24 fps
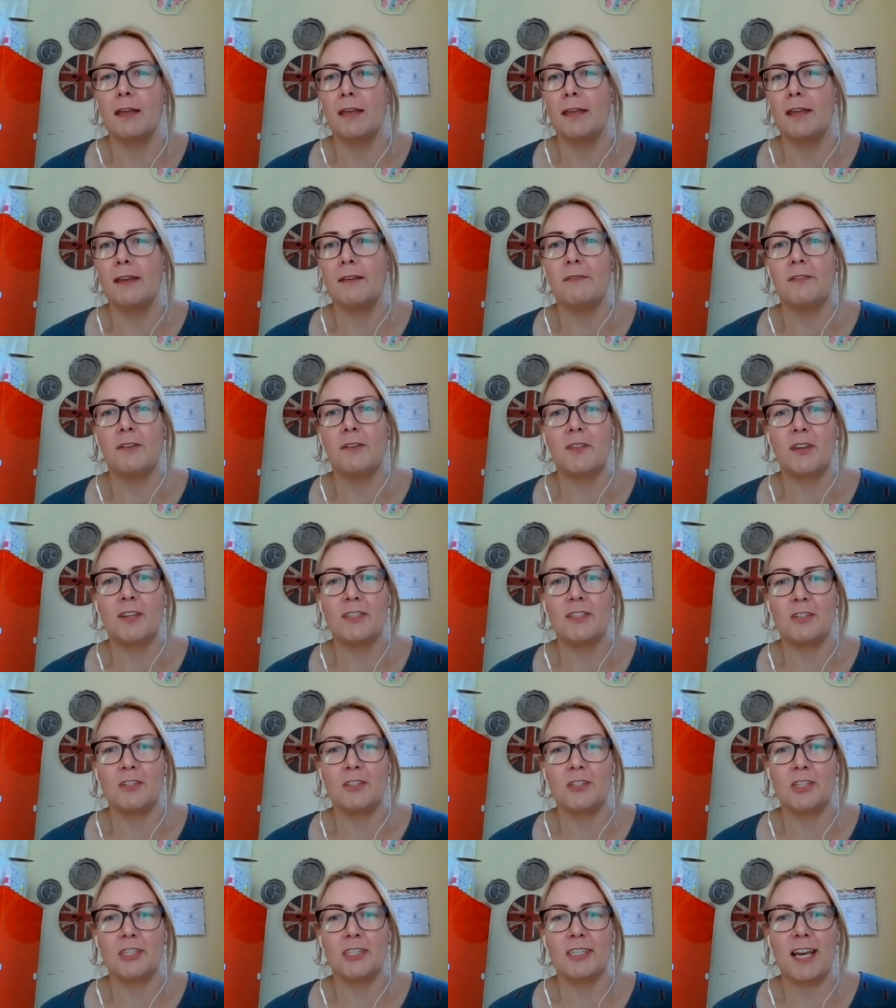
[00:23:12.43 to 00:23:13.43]
Even if they
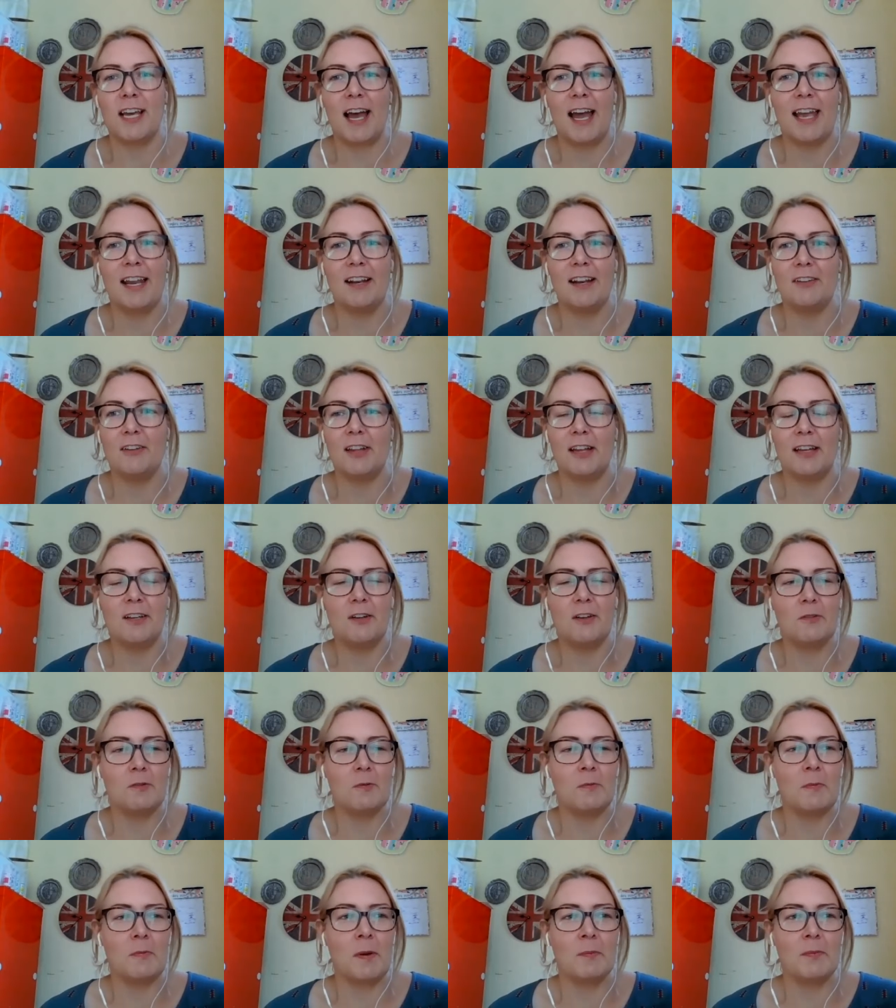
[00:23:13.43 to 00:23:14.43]
search a title, I
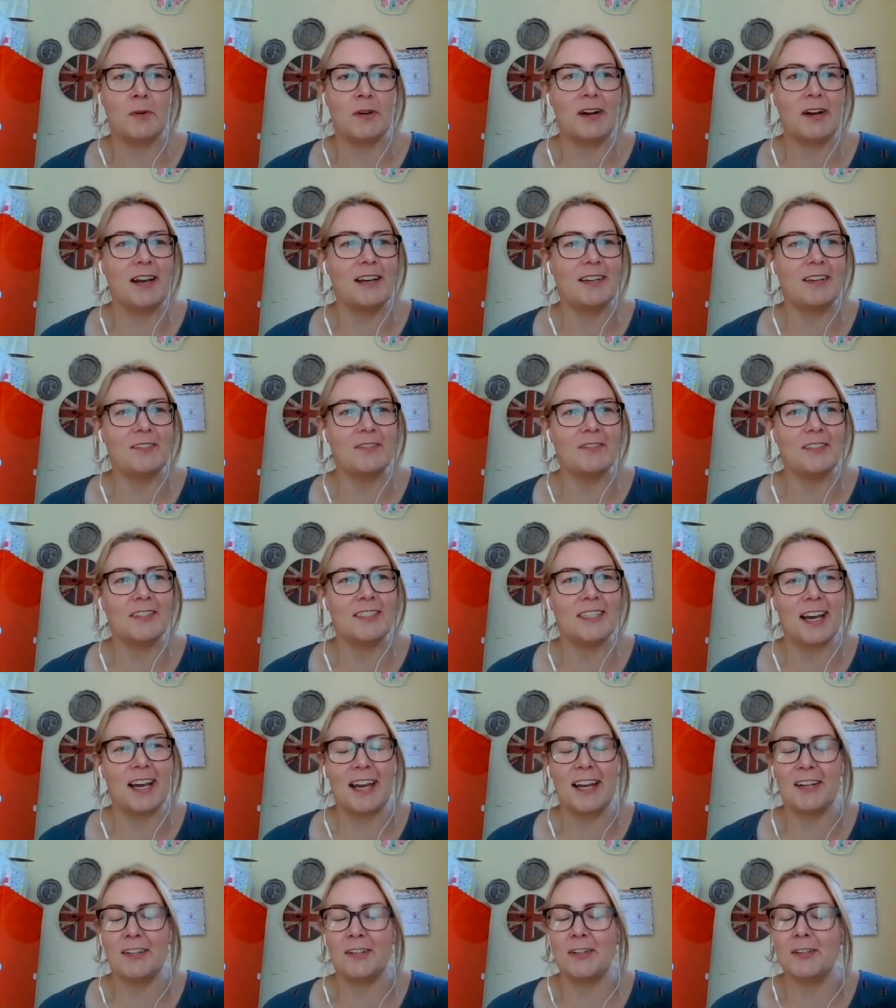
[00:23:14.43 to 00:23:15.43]
don't remember any of the
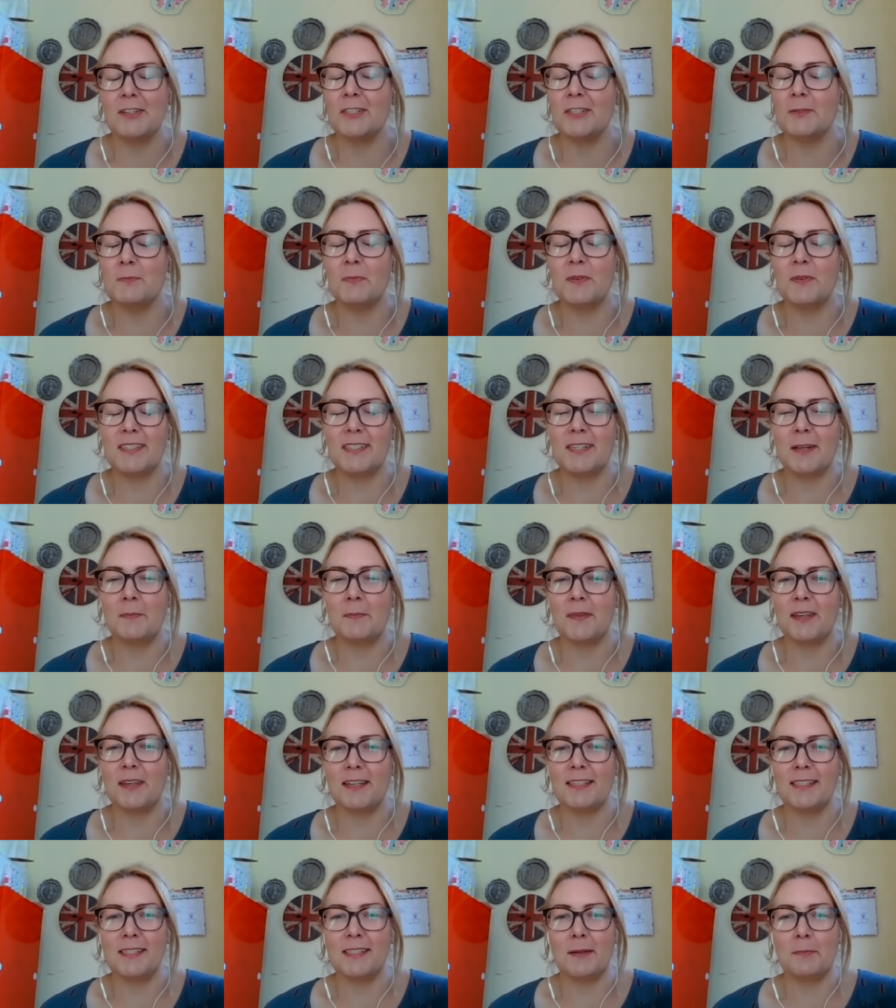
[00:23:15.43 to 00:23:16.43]
titles, but
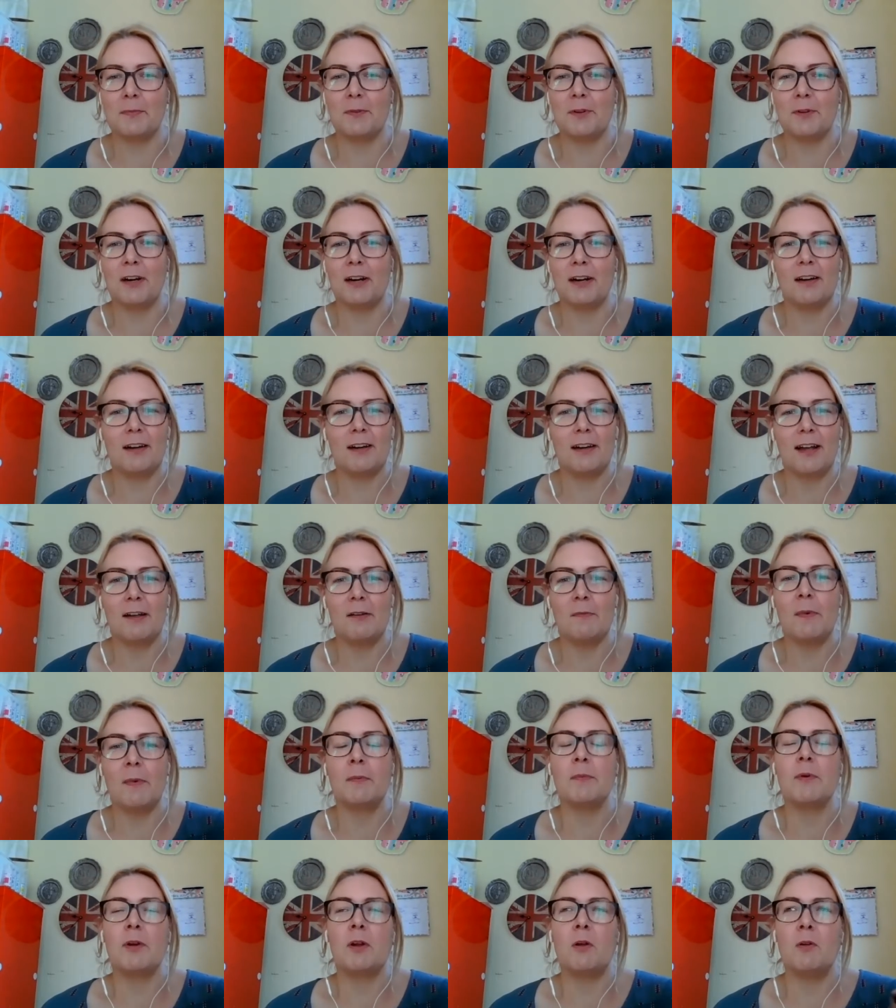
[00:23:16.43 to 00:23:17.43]
something simpler. I
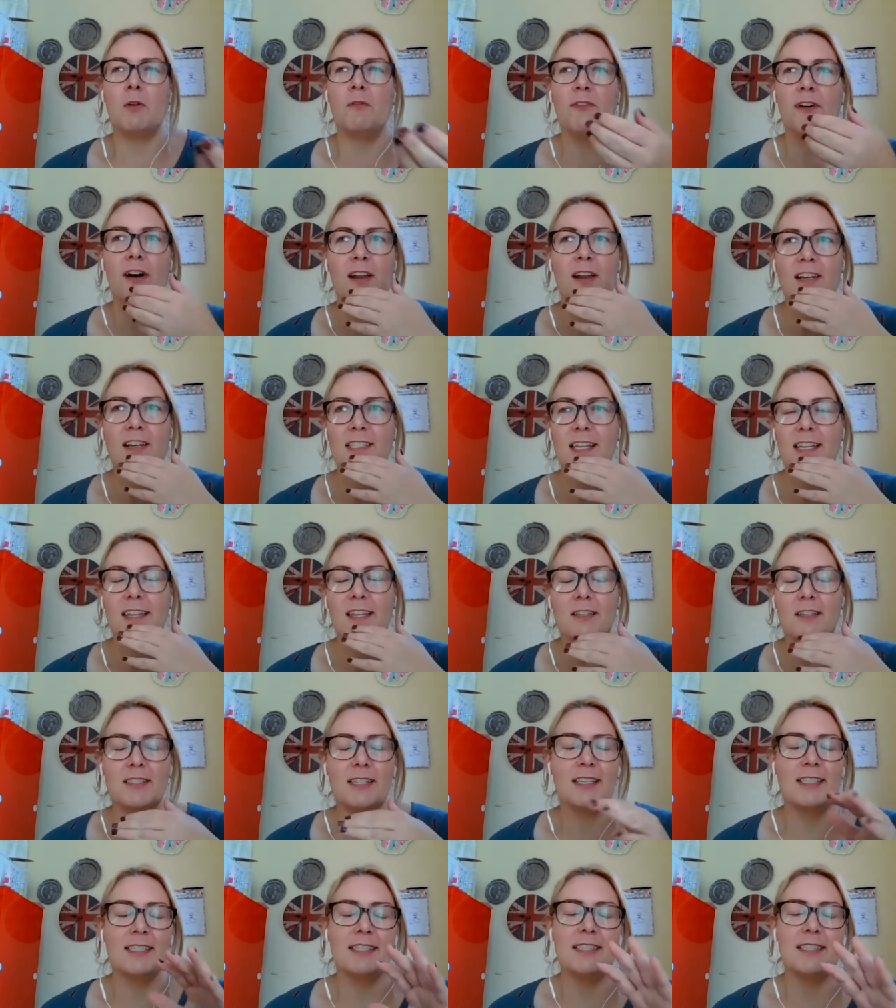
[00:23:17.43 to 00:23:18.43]
remember whole phonics, I think
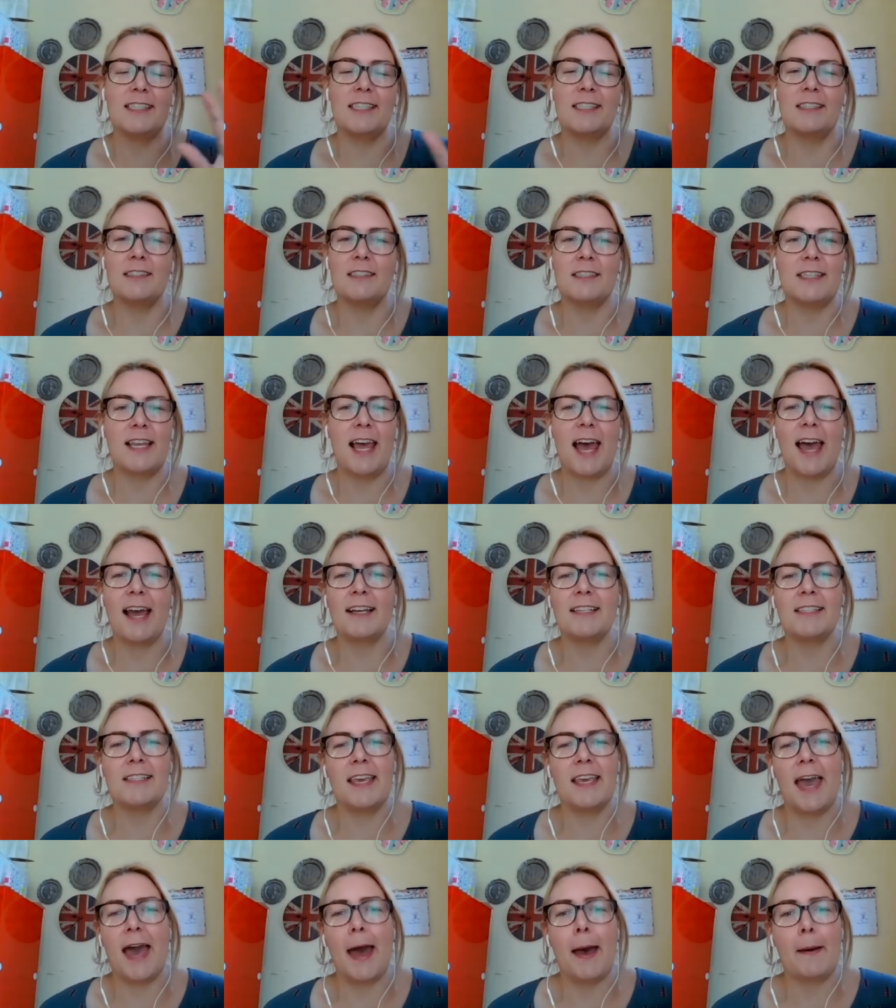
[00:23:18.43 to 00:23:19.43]
it's like Zach's
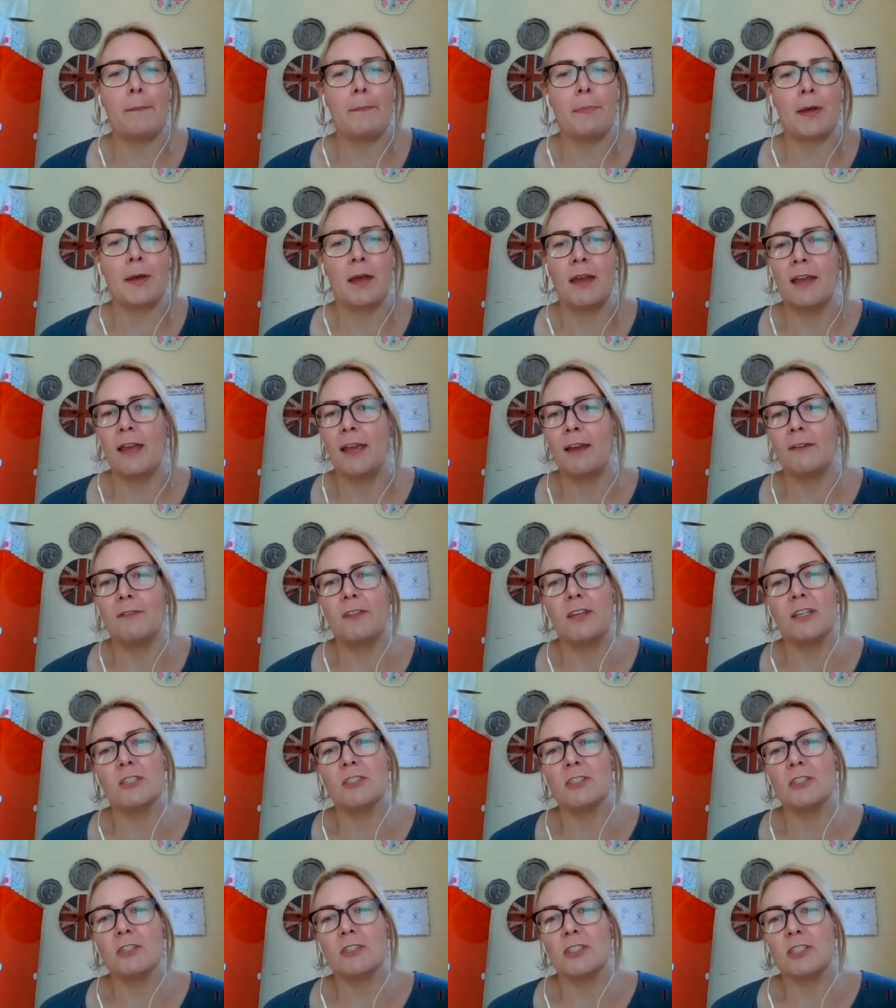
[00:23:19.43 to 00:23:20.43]
cap. If they
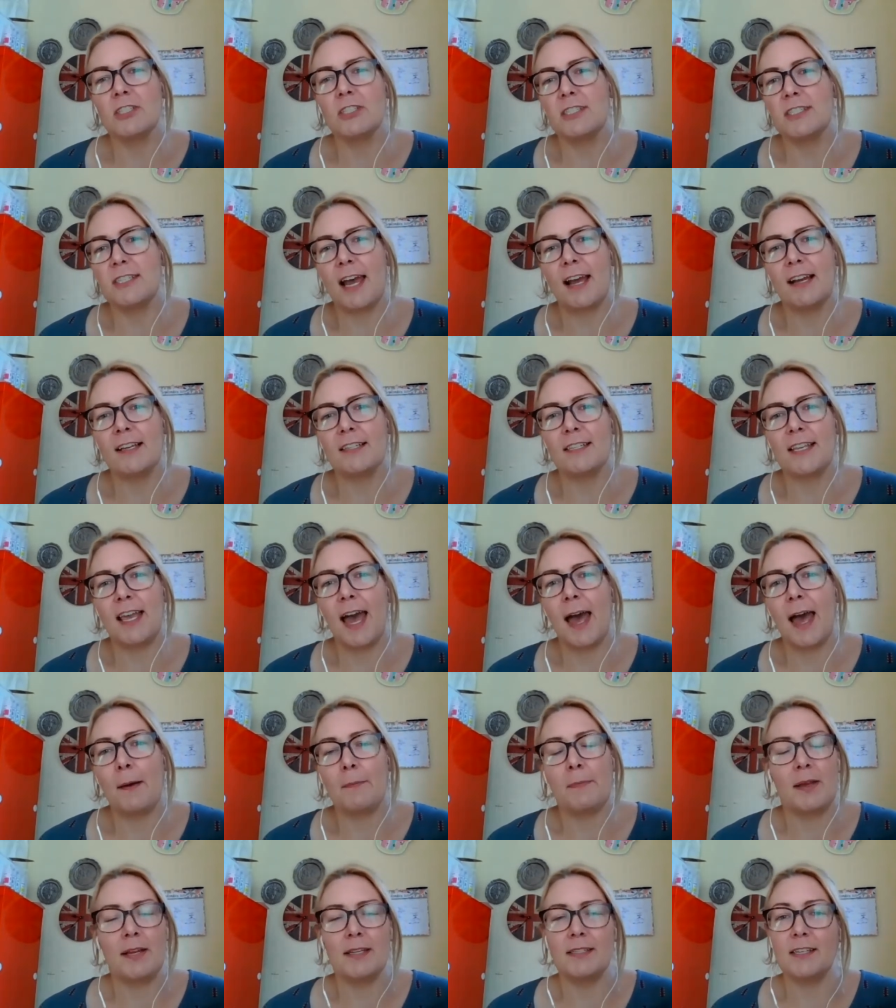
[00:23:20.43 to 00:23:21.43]
just search Zach's
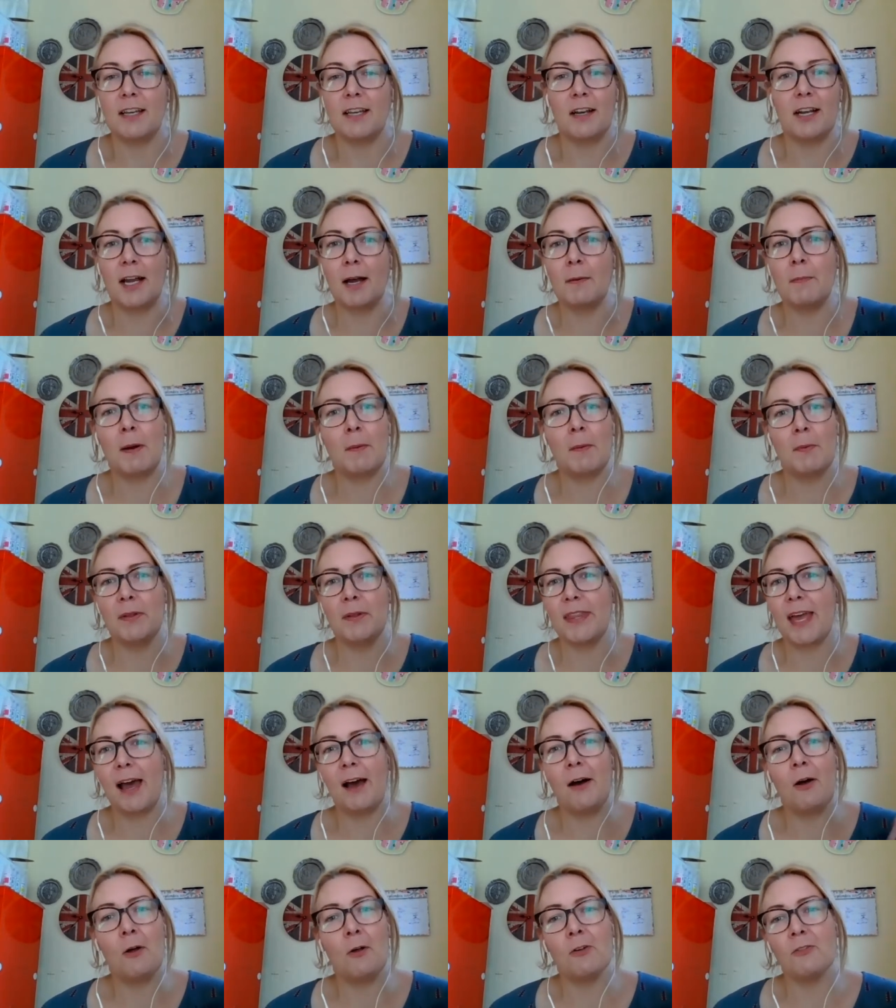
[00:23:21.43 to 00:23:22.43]
cap, it's going to come up with
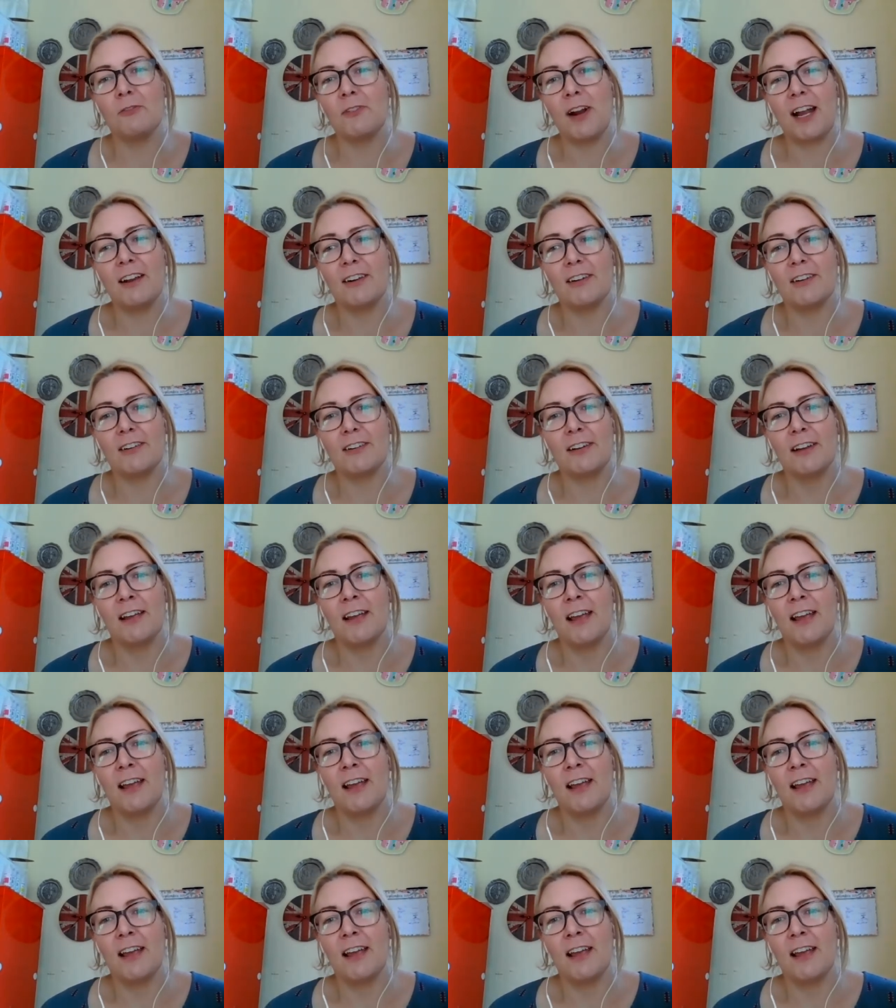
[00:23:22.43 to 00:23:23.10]
that whole record.